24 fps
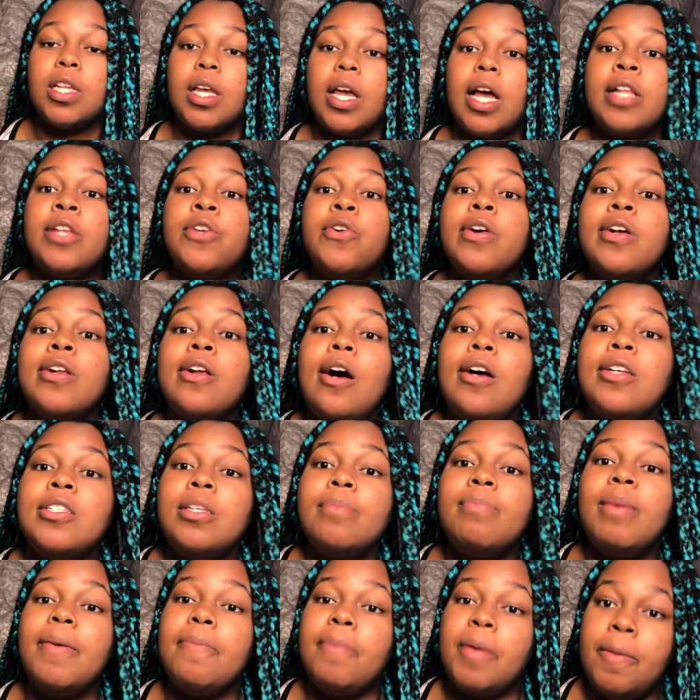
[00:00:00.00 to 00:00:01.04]
And you can also
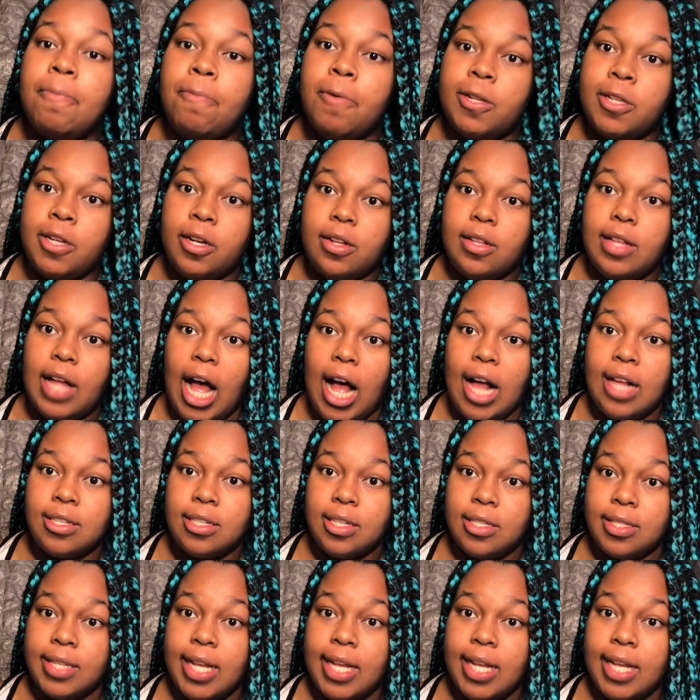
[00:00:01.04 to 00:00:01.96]
meet people in your classes.